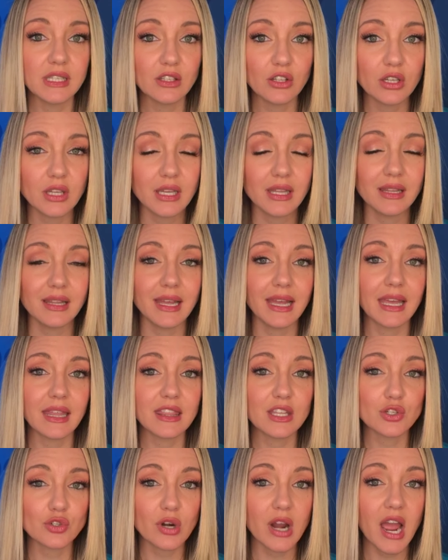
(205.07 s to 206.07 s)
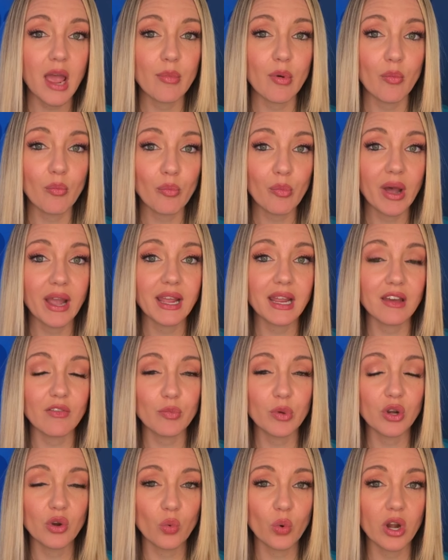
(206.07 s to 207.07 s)
looking like the tribe might have
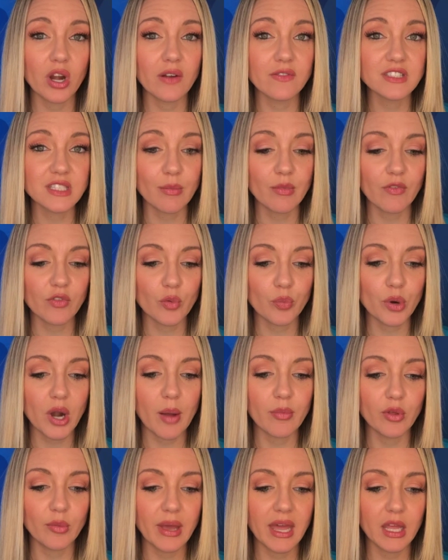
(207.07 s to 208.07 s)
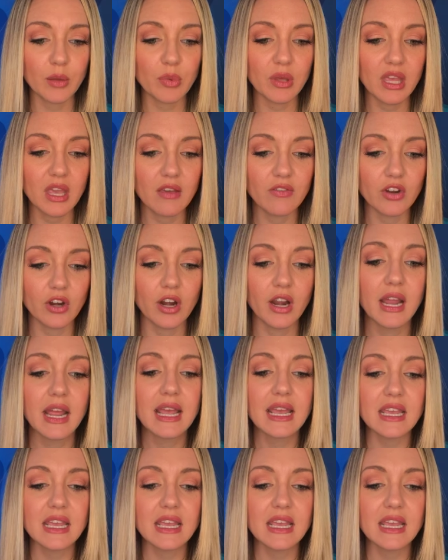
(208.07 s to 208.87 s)
been aware of some of the problematic behavior.